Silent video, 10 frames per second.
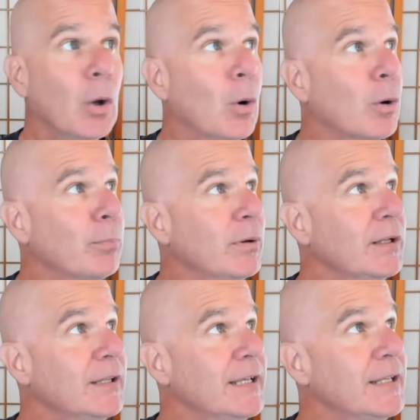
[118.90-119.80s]
or
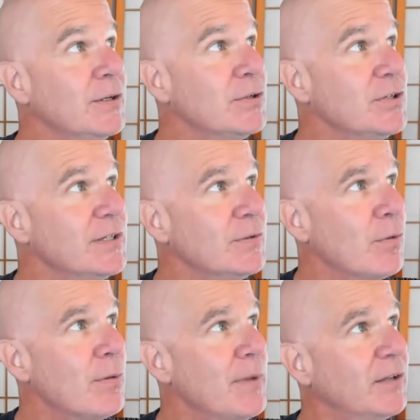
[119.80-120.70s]
putting the energy into
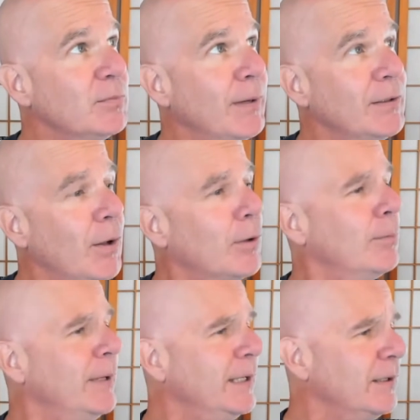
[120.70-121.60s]
the mess my daughter
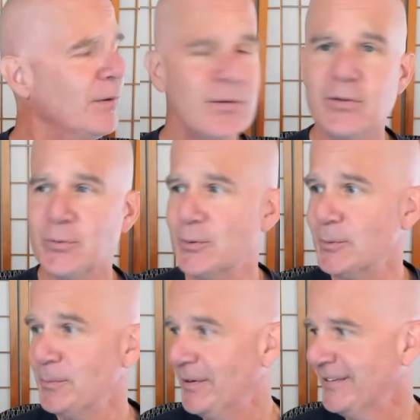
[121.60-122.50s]
made into this room,